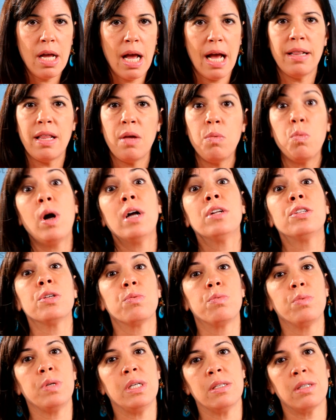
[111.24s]
and they want a
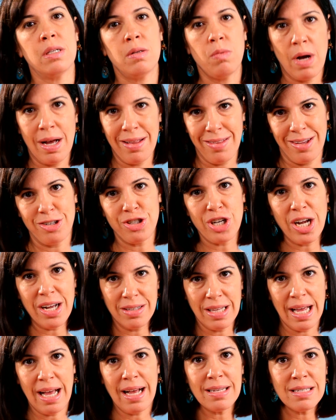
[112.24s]
reason why their
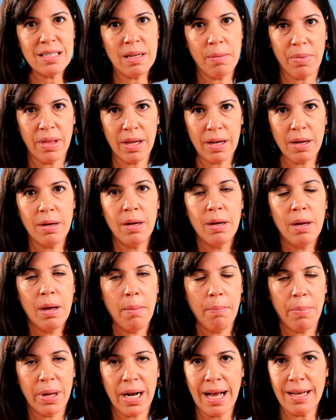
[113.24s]
child has something.
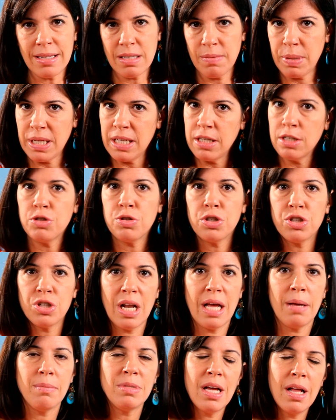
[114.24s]
But as a
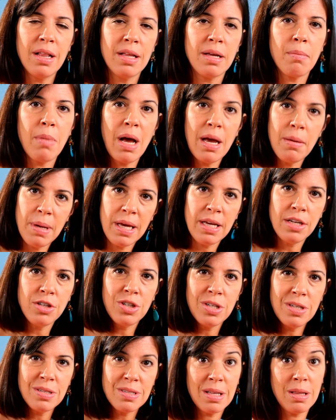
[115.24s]
pediatrician, I am telling my
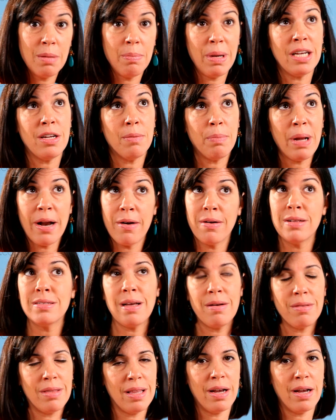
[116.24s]
patients and the pa parents out